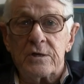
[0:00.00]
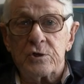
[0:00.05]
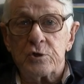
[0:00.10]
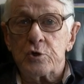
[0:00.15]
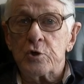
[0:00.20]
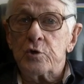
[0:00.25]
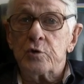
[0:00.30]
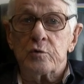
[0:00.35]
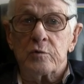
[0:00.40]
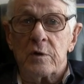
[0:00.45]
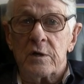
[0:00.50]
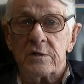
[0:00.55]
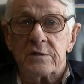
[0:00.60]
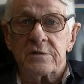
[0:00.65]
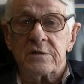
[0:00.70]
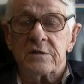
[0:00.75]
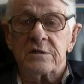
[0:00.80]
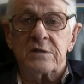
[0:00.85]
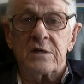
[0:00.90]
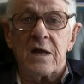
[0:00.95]
And that's true.
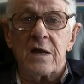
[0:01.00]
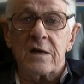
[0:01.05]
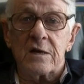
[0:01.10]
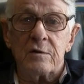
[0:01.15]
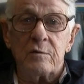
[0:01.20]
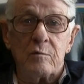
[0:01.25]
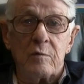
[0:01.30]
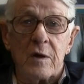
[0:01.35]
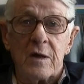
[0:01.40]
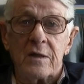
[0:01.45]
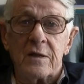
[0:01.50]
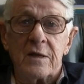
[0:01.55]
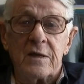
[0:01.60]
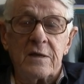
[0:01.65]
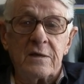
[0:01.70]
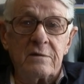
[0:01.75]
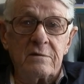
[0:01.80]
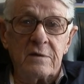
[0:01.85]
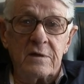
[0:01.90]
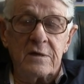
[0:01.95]
That's exactly
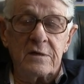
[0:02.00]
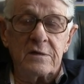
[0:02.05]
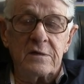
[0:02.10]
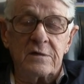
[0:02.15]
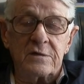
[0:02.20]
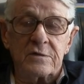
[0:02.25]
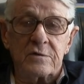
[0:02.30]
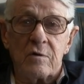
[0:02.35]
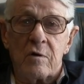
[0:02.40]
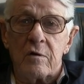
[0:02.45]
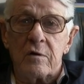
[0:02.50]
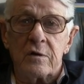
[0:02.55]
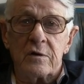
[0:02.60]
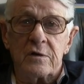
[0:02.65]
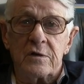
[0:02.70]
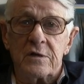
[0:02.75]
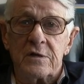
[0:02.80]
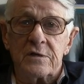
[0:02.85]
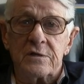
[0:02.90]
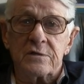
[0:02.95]
why they, they
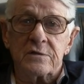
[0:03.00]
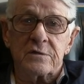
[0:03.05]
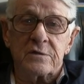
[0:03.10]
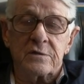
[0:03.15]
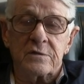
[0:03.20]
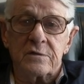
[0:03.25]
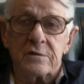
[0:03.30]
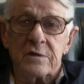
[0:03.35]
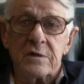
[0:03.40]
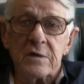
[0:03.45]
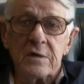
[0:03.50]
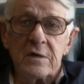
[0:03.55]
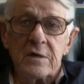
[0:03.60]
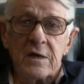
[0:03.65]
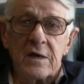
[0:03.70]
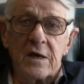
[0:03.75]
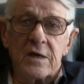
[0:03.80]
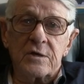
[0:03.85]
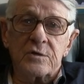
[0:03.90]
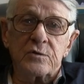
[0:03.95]
started these uh,
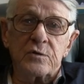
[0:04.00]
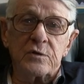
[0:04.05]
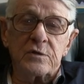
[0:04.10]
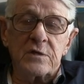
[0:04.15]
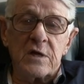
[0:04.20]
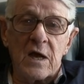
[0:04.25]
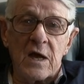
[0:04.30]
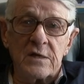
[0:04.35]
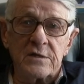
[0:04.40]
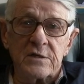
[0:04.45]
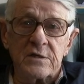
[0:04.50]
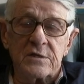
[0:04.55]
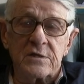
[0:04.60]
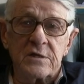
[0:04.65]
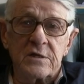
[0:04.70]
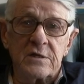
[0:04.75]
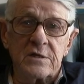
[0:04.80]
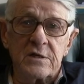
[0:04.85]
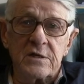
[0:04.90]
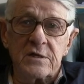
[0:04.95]

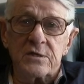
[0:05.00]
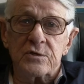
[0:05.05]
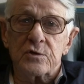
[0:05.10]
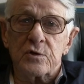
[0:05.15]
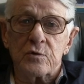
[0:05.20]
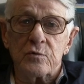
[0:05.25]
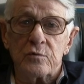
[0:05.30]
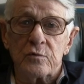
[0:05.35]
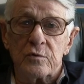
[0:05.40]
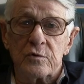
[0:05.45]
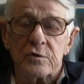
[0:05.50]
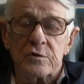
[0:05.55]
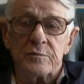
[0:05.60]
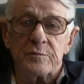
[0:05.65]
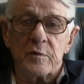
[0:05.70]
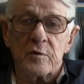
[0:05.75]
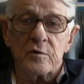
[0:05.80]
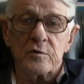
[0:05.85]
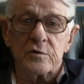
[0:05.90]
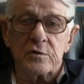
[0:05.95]
exercises in these
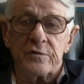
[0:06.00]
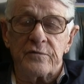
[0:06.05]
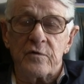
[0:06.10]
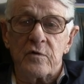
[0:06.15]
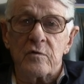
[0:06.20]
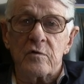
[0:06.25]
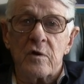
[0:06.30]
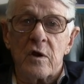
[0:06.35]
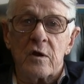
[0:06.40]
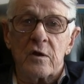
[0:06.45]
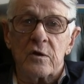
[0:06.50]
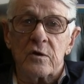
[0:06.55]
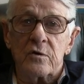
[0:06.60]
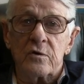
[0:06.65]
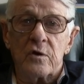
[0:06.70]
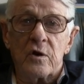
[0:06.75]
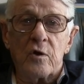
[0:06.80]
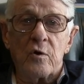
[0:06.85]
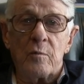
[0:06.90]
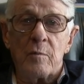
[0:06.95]
schools because if you're not
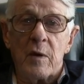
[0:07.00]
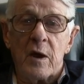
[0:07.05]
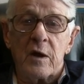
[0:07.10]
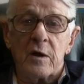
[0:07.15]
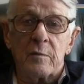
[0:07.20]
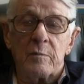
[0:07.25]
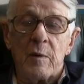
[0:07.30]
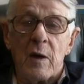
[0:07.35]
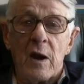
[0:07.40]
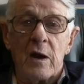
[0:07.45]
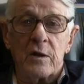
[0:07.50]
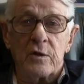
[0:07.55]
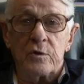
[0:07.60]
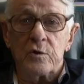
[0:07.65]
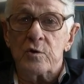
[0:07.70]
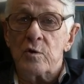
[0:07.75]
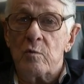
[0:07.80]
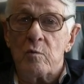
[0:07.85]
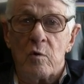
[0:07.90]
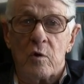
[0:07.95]
a good aerobatic
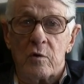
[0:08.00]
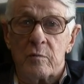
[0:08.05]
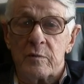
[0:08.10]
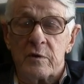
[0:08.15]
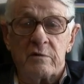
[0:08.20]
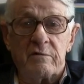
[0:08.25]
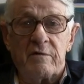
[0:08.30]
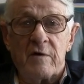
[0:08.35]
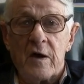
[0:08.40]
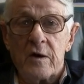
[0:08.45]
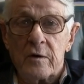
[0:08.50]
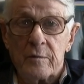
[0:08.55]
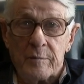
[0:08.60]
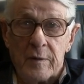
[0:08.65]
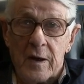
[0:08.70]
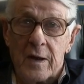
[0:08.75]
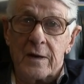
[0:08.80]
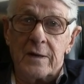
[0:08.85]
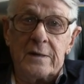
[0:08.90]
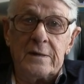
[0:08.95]
pilot, you don't want to be a
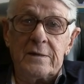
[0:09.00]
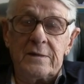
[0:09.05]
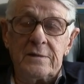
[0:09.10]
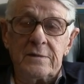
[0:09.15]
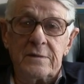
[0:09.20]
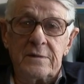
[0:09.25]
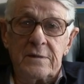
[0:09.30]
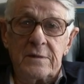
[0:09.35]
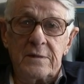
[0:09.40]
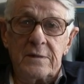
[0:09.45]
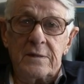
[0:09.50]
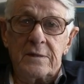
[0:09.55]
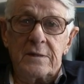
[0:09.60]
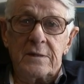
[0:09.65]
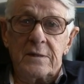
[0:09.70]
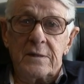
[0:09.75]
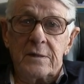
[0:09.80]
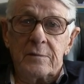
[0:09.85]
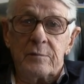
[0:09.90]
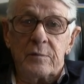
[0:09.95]
fighter pilot
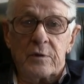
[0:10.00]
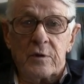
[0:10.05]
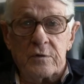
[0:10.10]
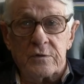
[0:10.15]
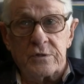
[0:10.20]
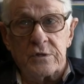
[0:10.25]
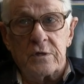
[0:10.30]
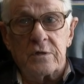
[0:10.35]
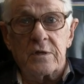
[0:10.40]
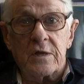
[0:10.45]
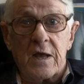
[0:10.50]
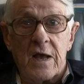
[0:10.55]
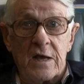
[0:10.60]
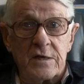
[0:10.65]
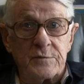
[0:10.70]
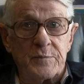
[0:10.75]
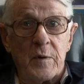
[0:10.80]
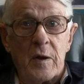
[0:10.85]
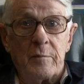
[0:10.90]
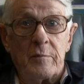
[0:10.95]
because the other
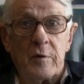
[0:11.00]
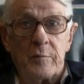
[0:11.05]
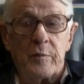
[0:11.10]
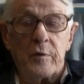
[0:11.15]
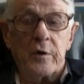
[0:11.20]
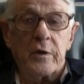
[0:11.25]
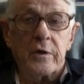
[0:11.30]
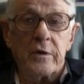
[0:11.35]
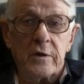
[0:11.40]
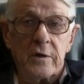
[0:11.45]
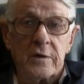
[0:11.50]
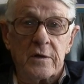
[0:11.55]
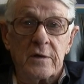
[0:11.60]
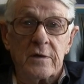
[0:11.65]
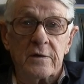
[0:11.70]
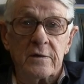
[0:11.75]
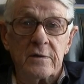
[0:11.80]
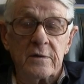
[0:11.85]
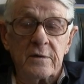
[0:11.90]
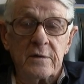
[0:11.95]
guy's probably pretty
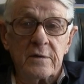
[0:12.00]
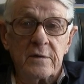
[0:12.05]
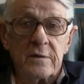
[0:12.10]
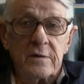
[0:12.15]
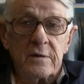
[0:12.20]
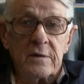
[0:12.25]
good.